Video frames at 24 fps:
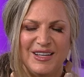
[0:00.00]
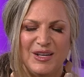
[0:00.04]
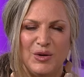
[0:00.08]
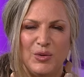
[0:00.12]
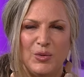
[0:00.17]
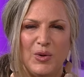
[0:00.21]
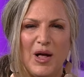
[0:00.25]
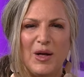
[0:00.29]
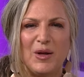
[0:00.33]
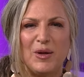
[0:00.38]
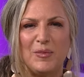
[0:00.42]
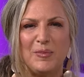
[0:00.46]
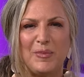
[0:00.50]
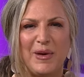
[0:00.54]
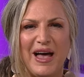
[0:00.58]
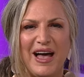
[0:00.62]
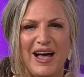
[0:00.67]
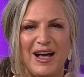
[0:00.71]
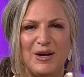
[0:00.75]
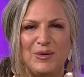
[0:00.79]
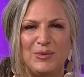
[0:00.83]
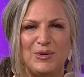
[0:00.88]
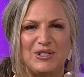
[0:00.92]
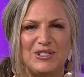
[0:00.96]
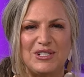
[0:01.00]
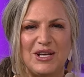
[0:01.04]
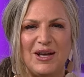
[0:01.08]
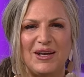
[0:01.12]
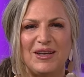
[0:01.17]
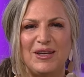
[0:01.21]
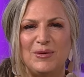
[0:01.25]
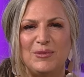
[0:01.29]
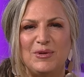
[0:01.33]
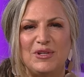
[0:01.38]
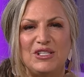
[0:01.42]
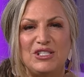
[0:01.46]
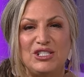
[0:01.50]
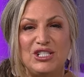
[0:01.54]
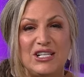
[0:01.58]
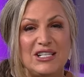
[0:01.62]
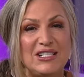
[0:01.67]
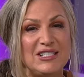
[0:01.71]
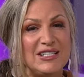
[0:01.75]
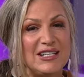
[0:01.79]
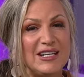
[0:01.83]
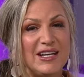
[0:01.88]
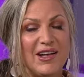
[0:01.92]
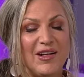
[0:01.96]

Welcome back. We're talking with Gigi